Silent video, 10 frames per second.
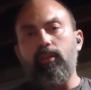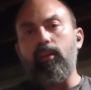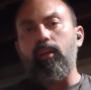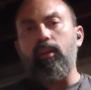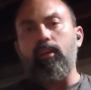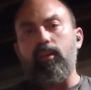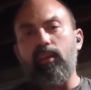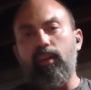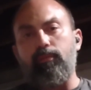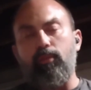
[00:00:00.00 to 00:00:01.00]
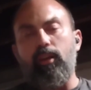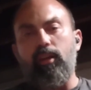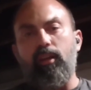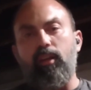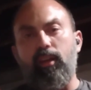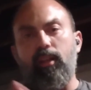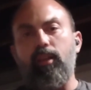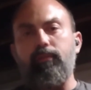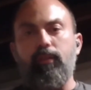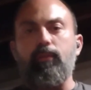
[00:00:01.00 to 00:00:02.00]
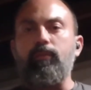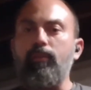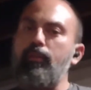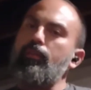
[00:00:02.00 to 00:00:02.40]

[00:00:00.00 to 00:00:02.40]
And have a great night. And I love you.